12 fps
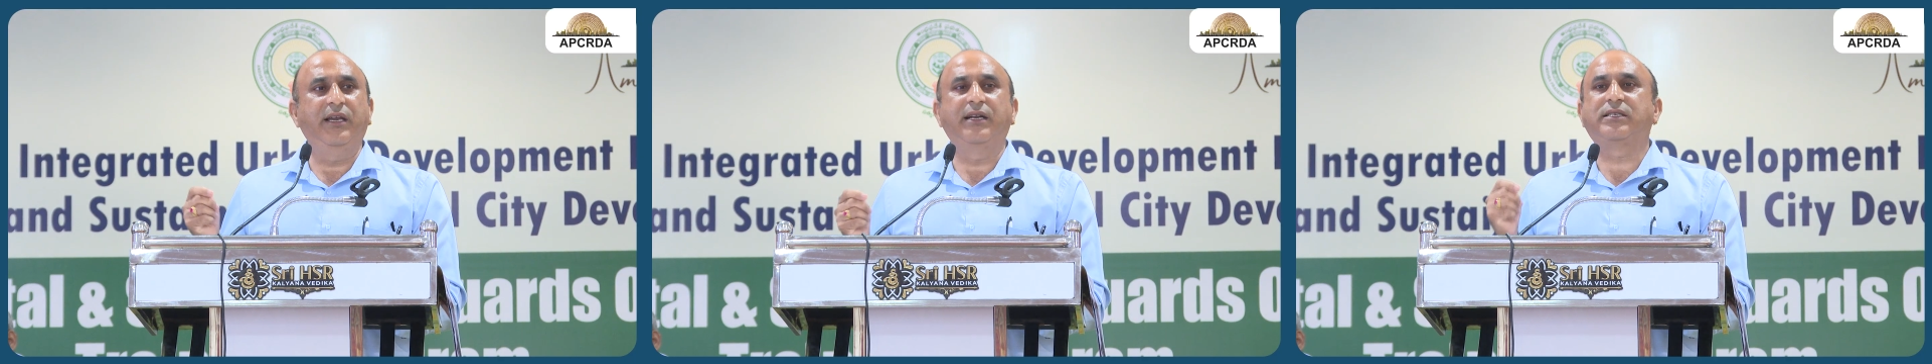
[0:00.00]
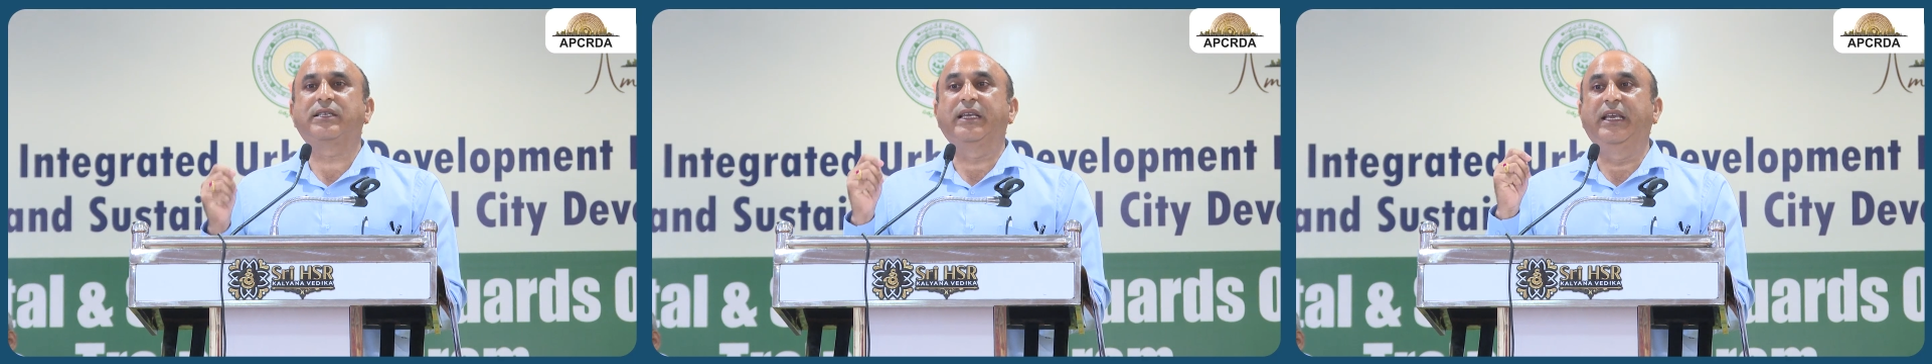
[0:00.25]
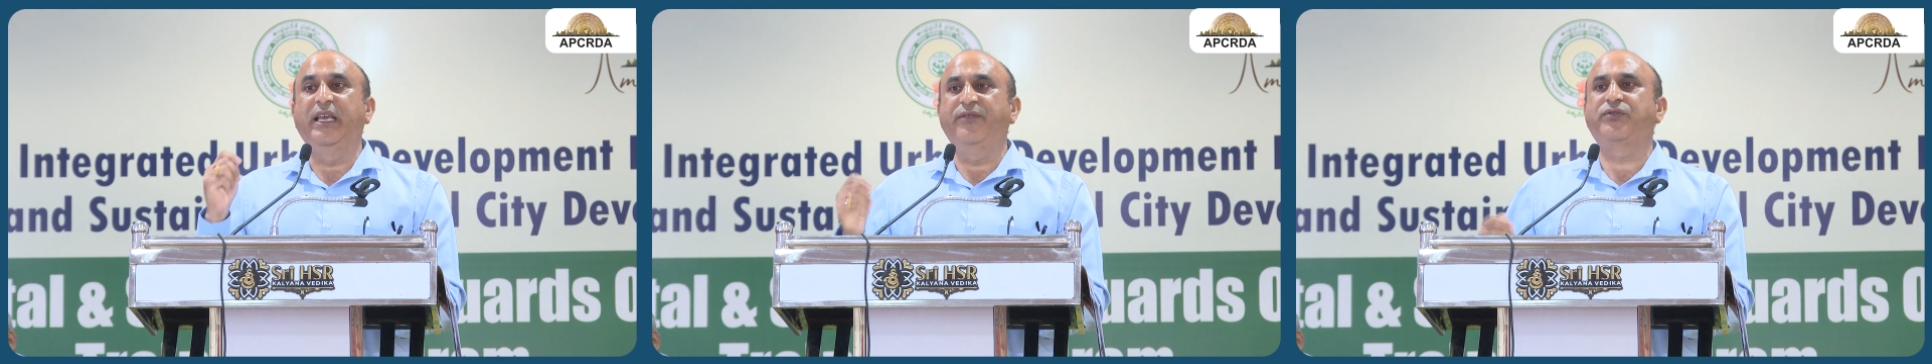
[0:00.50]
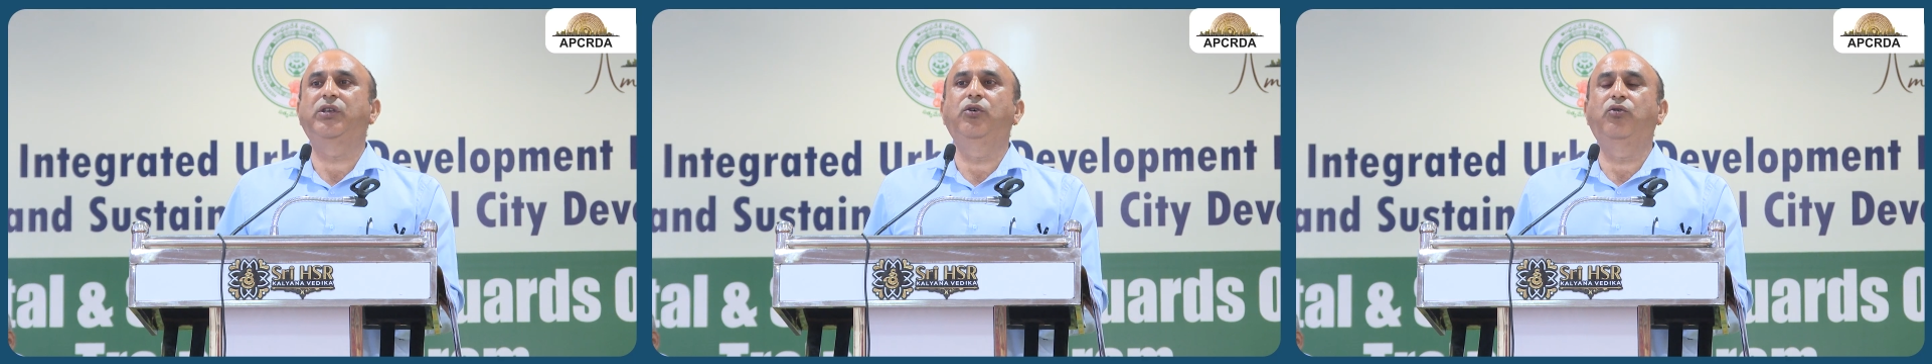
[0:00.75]
it
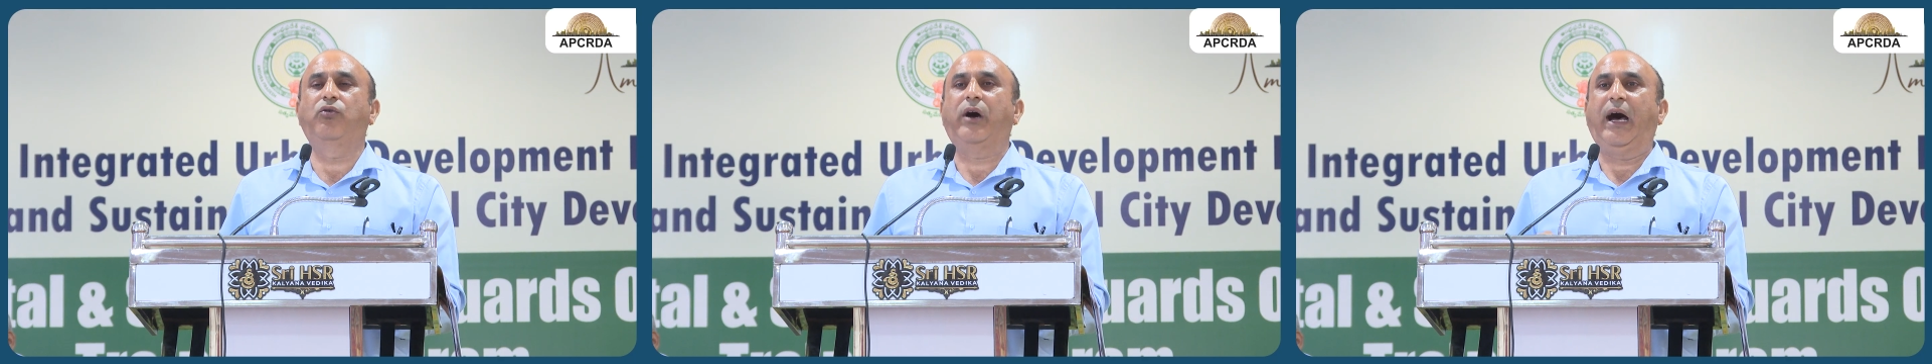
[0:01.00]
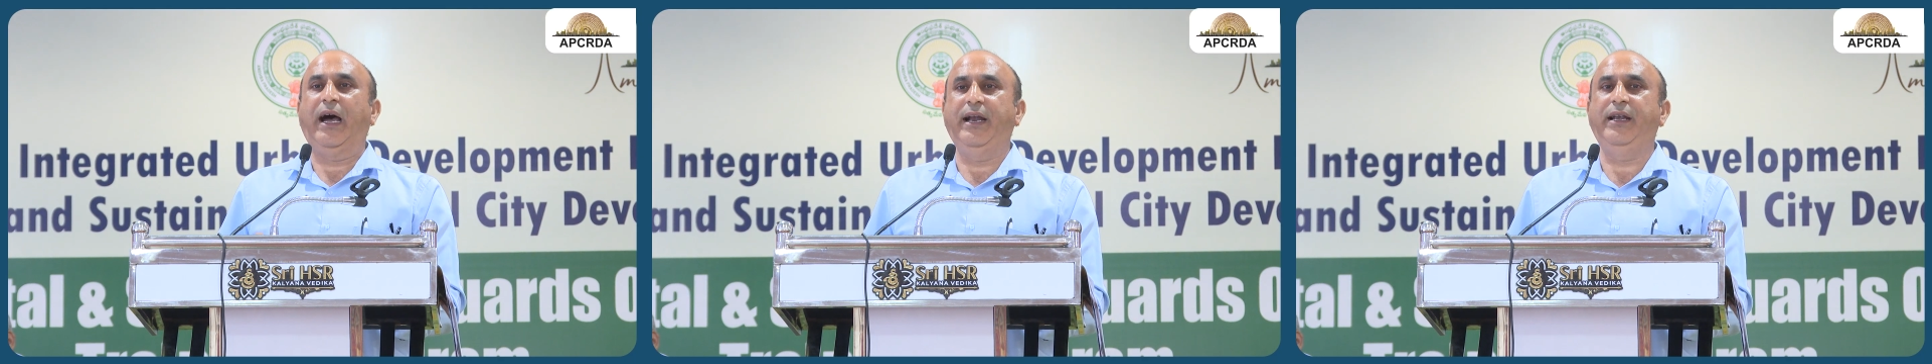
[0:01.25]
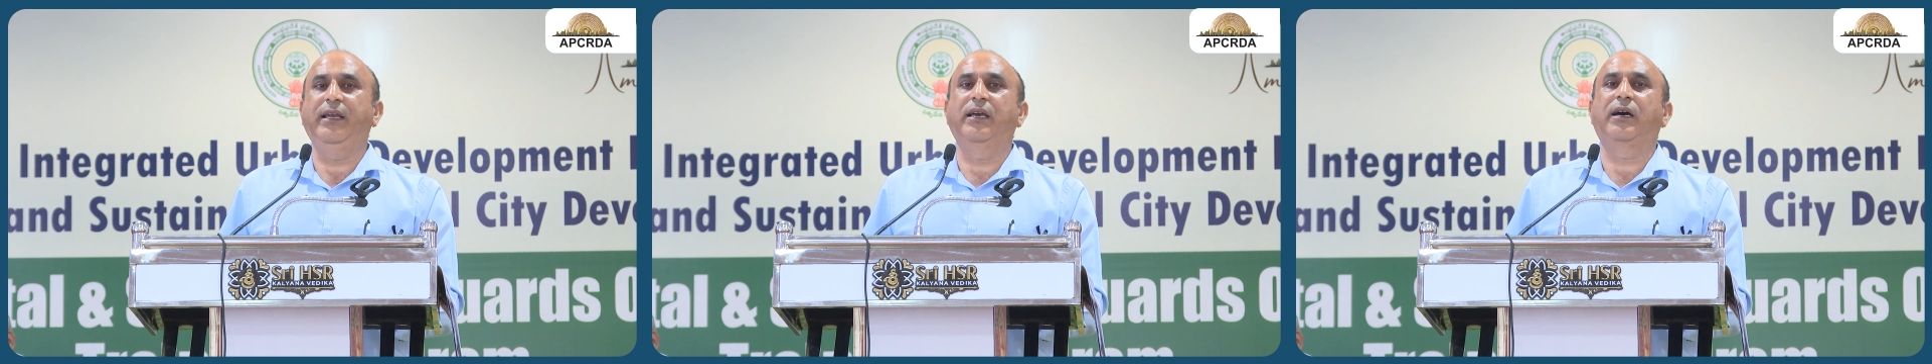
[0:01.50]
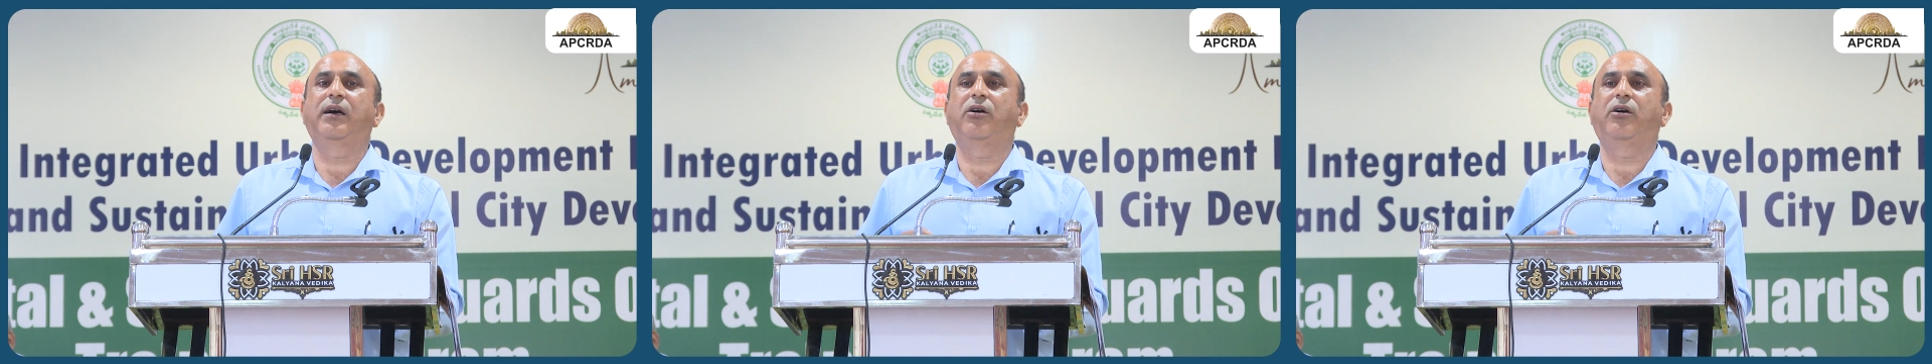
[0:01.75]
gives you idea